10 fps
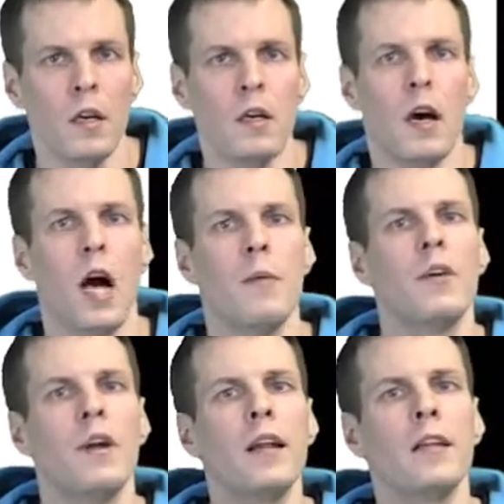I'm
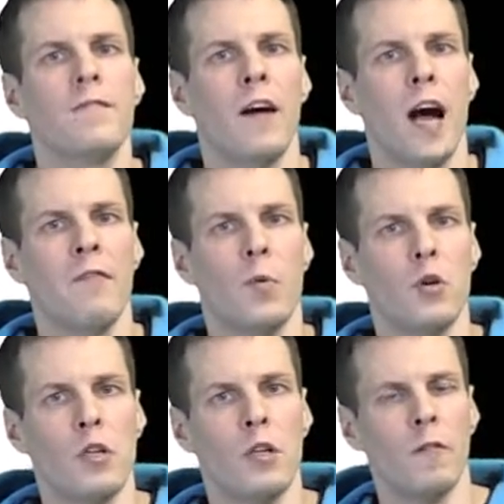
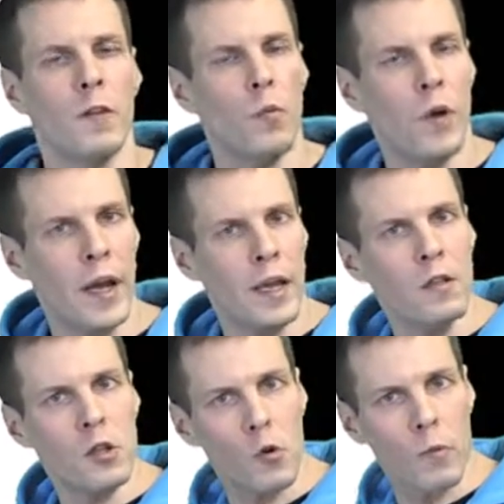95% of the way
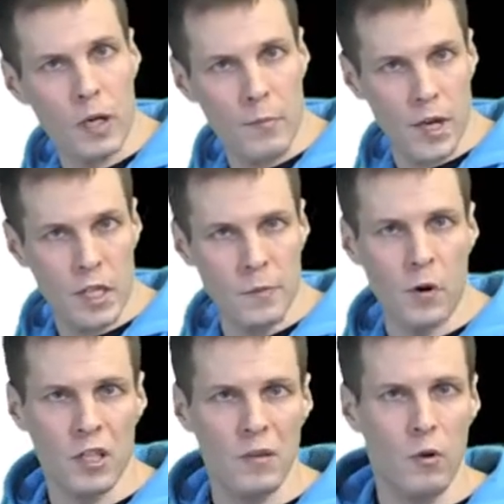toward the best
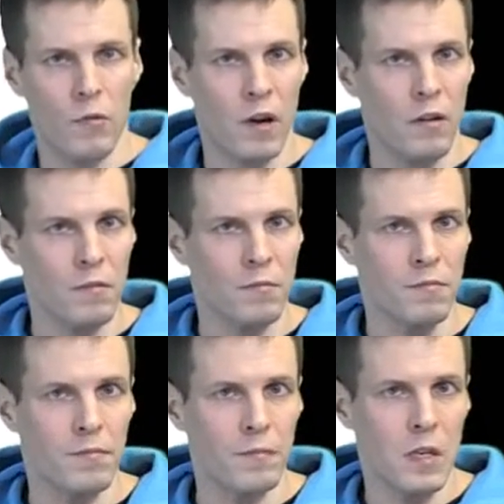possible runner.
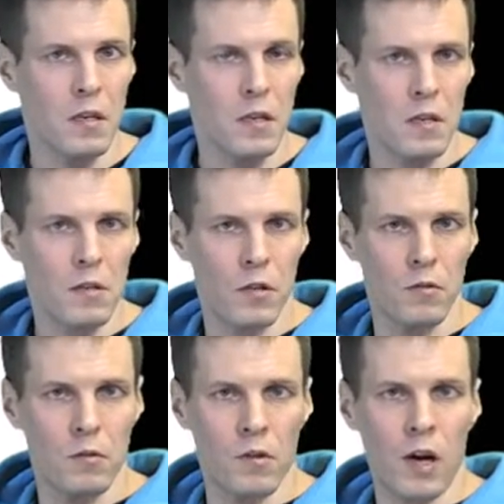
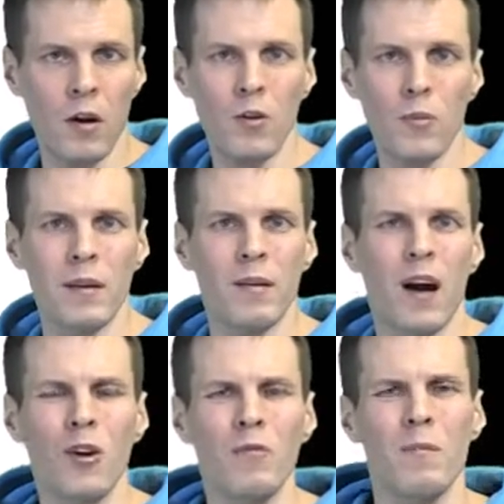So how do we
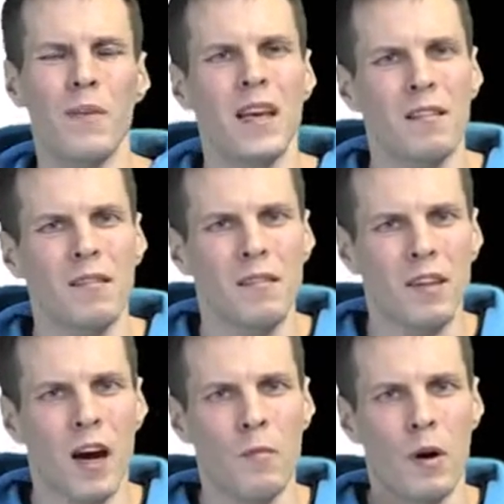
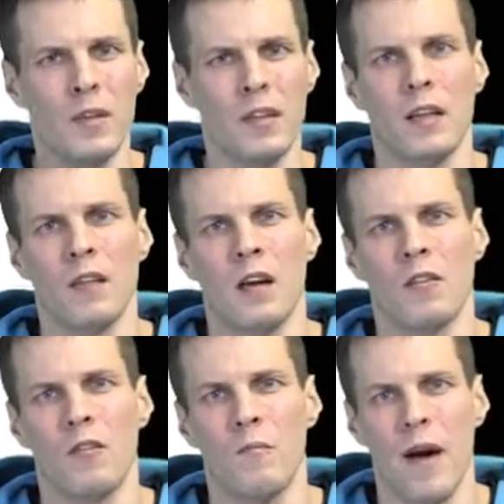come up with that kind of
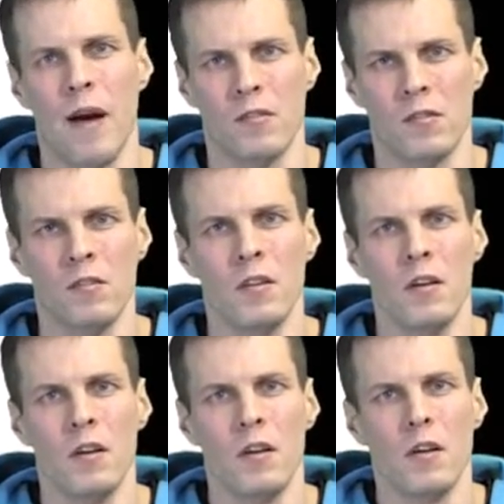comparison?
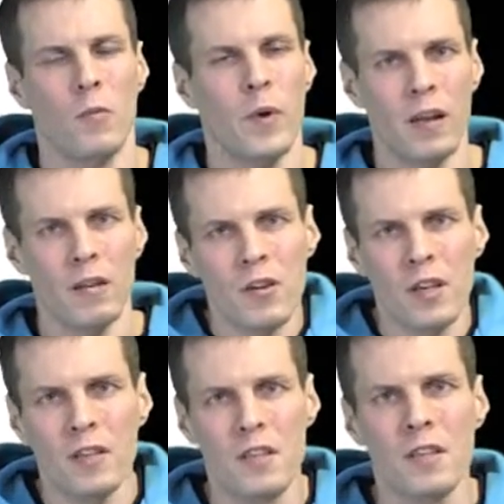Well, you
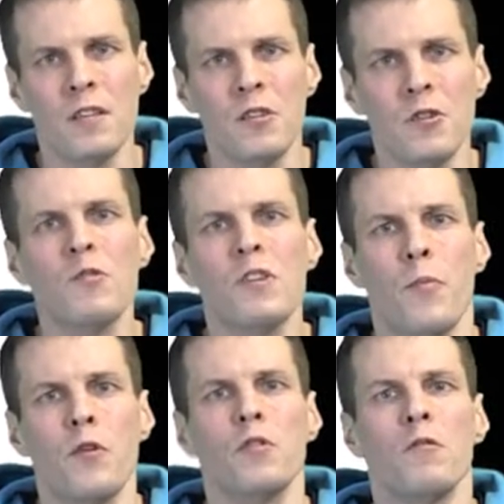can just choose a
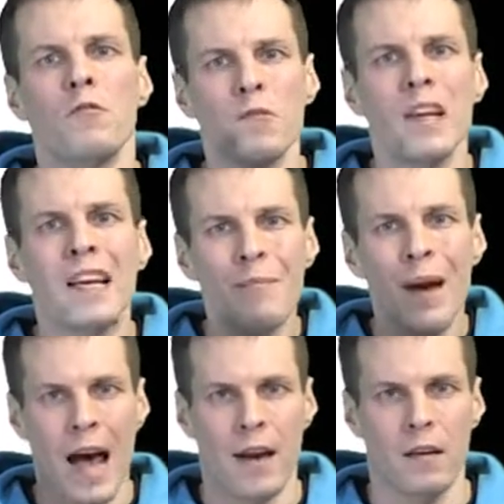person who's really
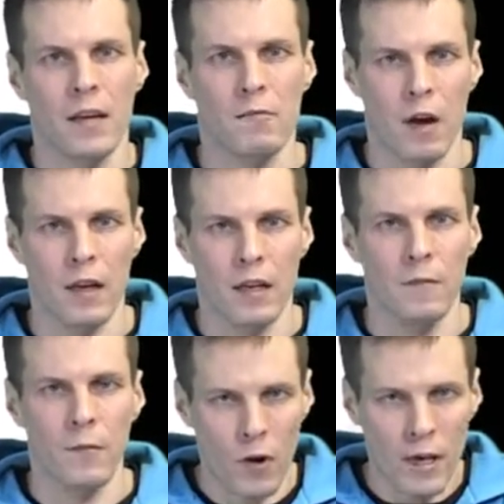bad at running.
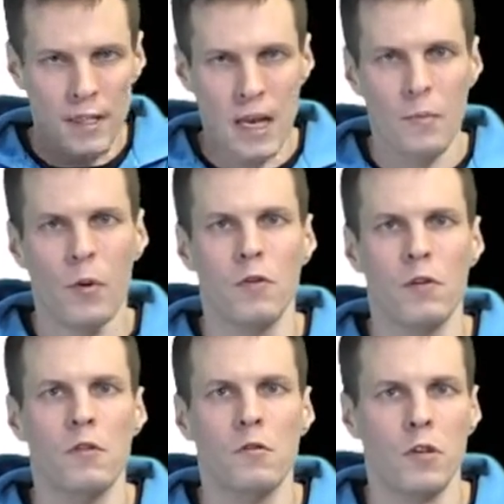For example, you
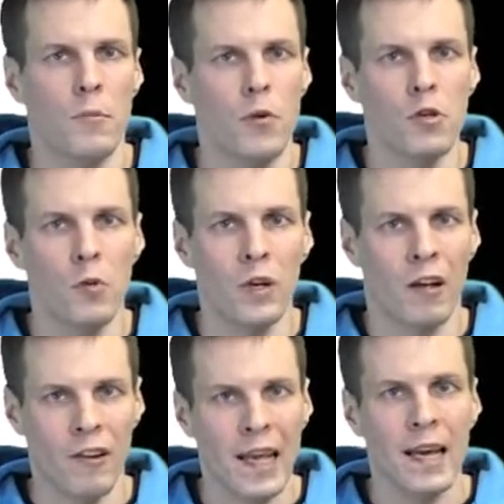can choose a person
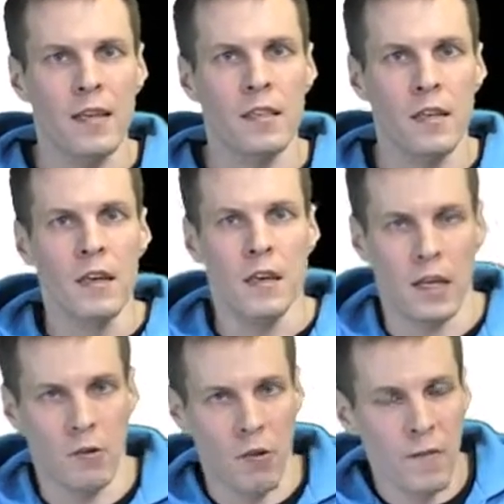without legs
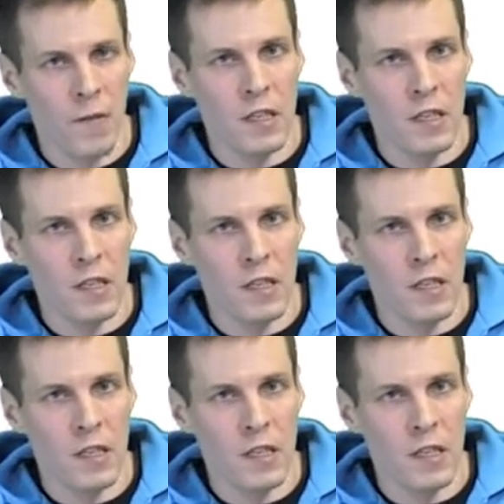as your reference